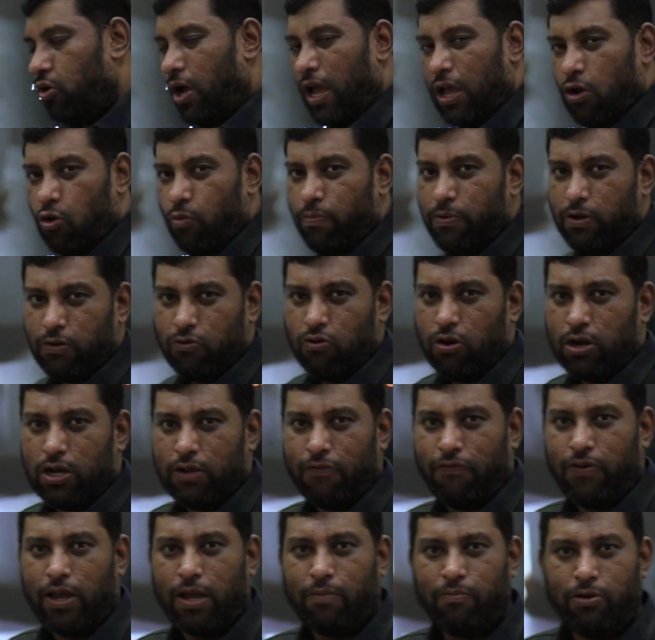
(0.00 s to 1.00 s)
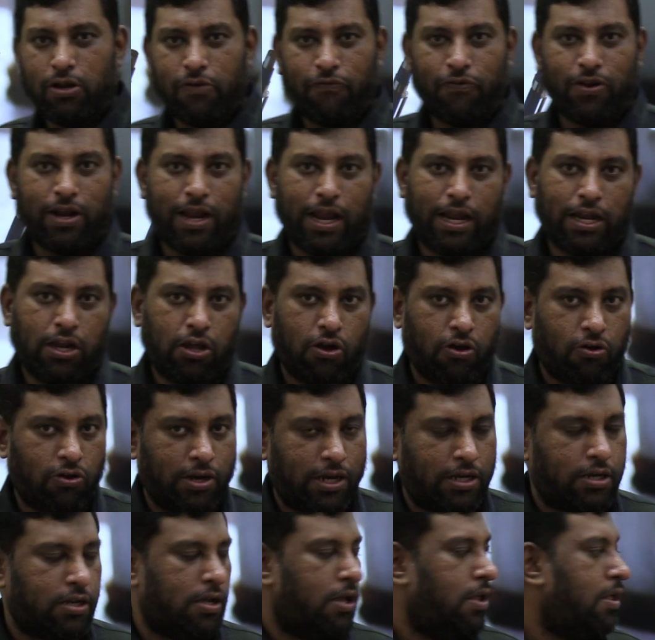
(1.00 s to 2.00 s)
I hope you have got a fair bit of an idea on
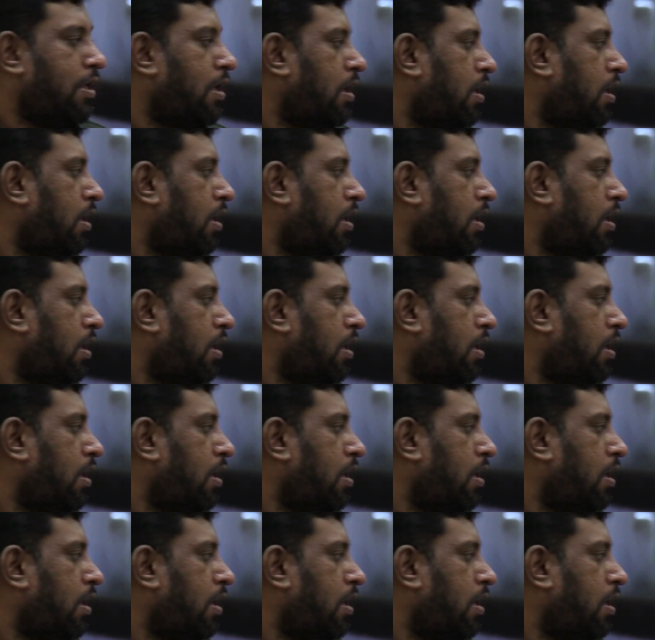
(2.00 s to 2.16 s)
it.